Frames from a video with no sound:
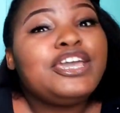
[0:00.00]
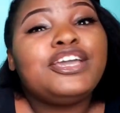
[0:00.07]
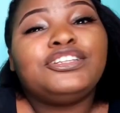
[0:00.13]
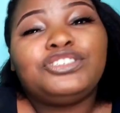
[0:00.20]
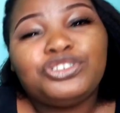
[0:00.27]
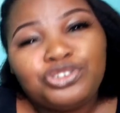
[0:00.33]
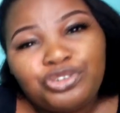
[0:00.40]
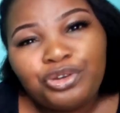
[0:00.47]

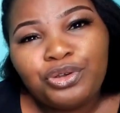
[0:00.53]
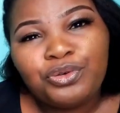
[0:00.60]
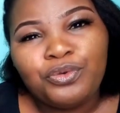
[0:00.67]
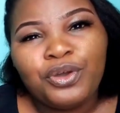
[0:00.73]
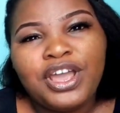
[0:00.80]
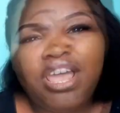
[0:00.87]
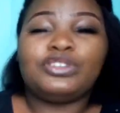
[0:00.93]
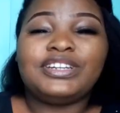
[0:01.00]
It's
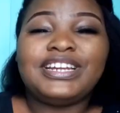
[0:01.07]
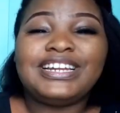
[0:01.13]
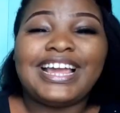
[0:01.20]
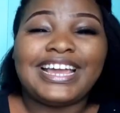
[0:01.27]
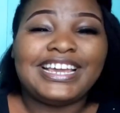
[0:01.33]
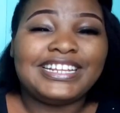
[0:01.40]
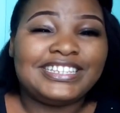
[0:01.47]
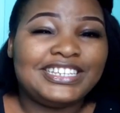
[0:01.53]
true. Studying
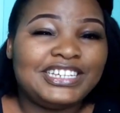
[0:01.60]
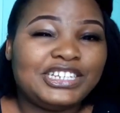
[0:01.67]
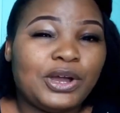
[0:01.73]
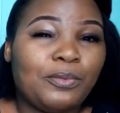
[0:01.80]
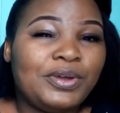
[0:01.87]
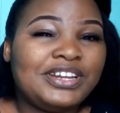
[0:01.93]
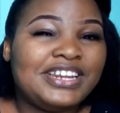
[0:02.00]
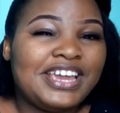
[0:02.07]
like a
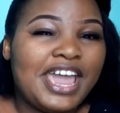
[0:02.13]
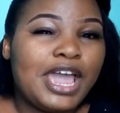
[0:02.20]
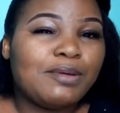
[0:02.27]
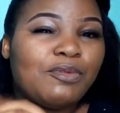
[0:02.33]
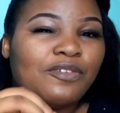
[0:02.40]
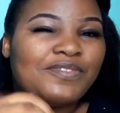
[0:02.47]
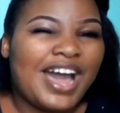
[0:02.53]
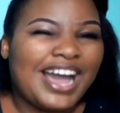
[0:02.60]
teacher with the
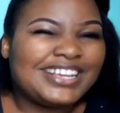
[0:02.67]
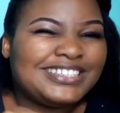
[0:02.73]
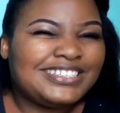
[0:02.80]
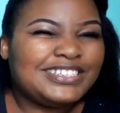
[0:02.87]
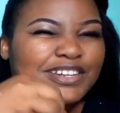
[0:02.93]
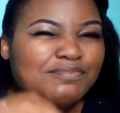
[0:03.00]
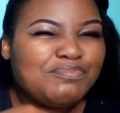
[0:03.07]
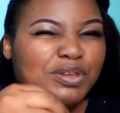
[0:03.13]
aim of
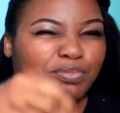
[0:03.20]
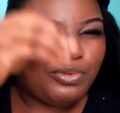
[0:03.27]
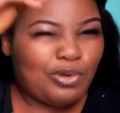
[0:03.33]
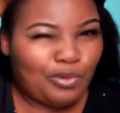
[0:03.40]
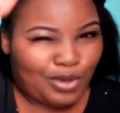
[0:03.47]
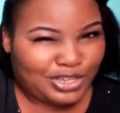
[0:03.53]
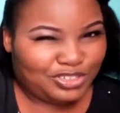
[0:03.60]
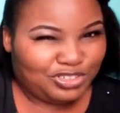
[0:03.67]
asking people
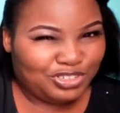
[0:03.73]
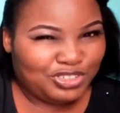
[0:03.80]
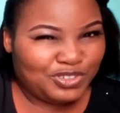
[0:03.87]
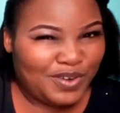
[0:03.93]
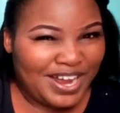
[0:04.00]
questions,